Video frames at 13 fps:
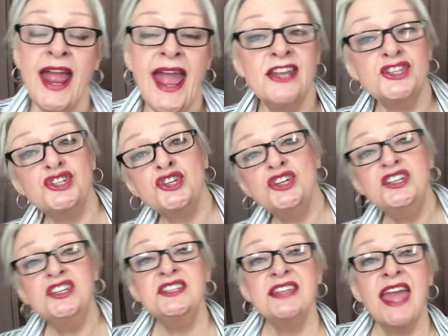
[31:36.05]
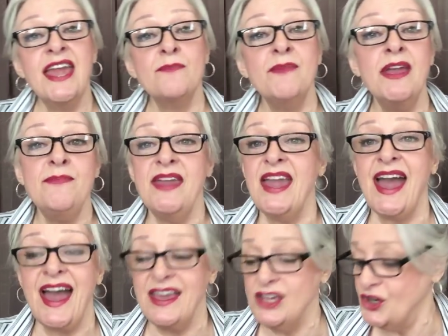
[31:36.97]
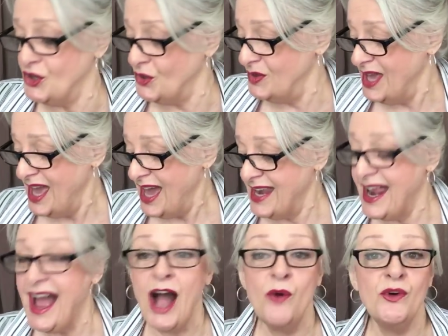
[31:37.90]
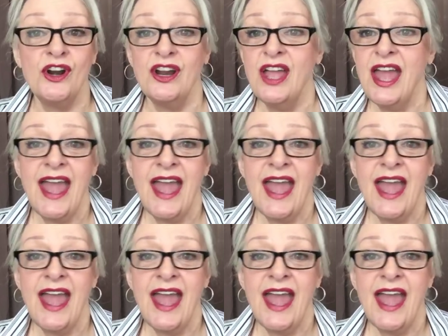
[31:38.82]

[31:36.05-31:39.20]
And it's good to take maybe an hour